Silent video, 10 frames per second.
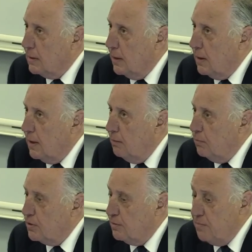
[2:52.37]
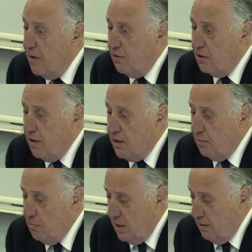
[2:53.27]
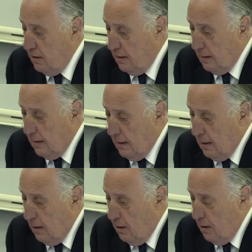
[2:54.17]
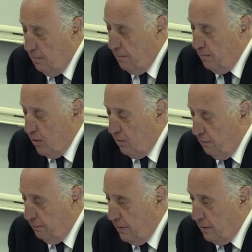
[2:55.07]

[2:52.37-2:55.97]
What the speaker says: Now, I was never a great admirer of